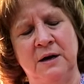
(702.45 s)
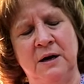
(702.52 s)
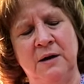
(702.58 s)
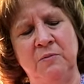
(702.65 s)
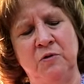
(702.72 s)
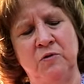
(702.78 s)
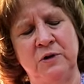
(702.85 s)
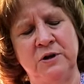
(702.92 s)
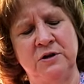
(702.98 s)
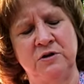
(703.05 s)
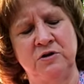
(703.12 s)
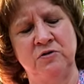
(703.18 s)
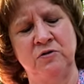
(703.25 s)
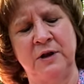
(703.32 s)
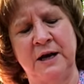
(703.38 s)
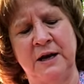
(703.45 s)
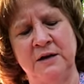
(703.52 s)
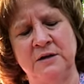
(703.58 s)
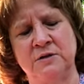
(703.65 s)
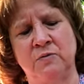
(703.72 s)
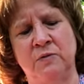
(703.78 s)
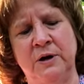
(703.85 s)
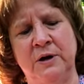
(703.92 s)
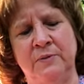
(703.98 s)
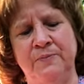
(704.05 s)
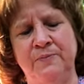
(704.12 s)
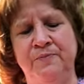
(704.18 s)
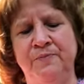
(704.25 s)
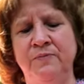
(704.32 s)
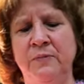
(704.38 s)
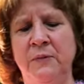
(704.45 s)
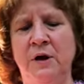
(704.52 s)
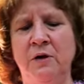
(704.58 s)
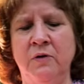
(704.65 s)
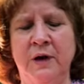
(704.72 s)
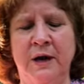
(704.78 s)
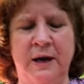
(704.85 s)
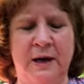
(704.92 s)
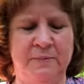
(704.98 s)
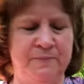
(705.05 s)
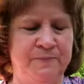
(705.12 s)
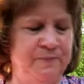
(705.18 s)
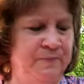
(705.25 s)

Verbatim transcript: I'm going to do that as well. Okay,